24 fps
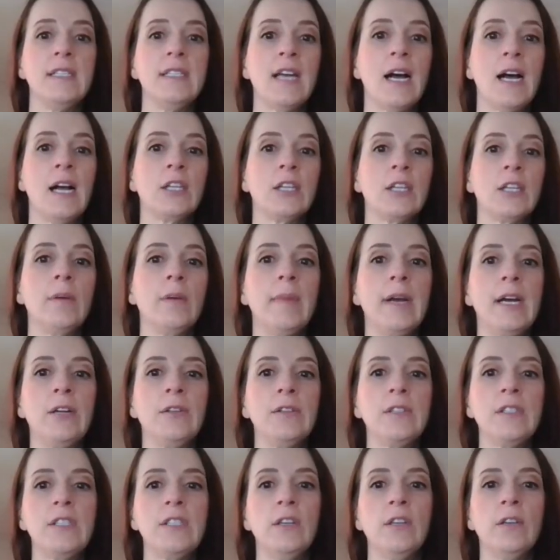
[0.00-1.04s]
dollar
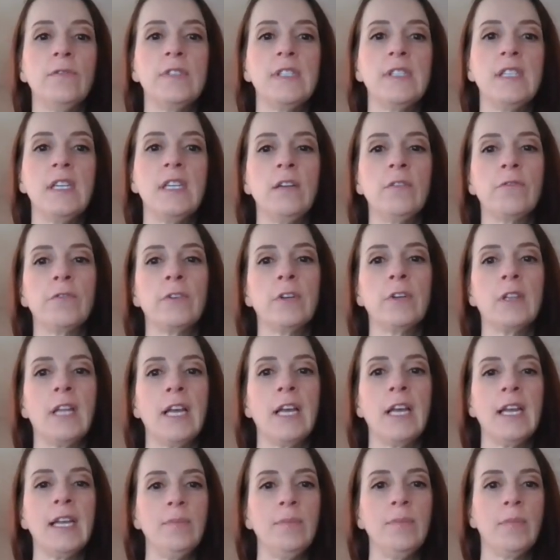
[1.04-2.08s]
amounts you have seen for
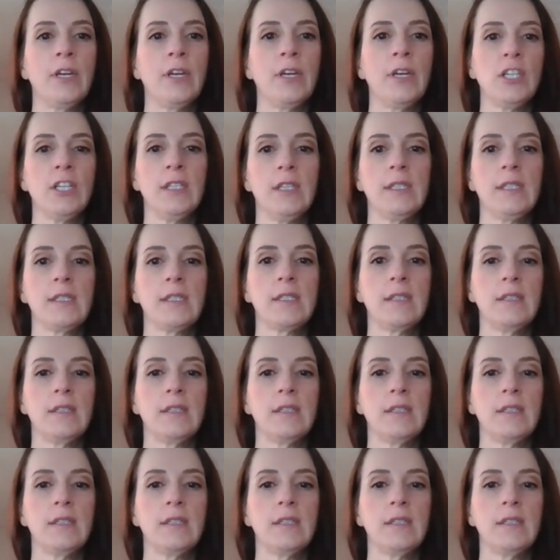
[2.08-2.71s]
lighting budgets.